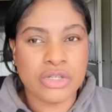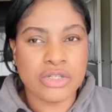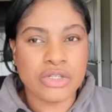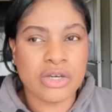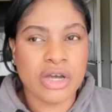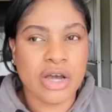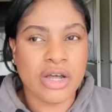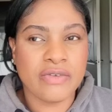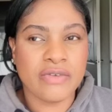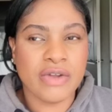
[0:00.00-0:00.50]

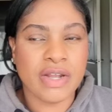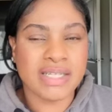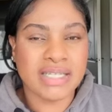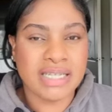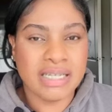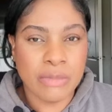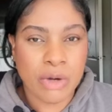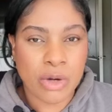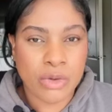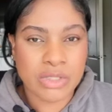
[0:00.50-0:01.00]
to kind of like
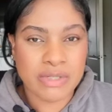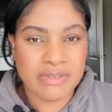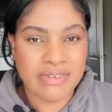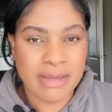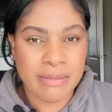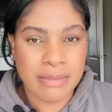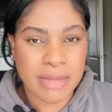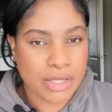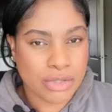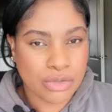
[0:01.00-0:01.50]

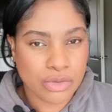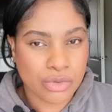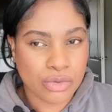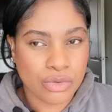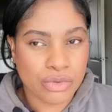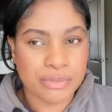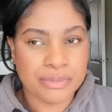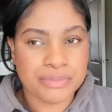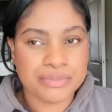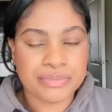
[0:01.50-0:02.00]
demotivate me at
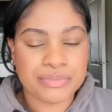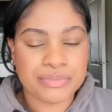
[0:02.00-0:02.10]
all.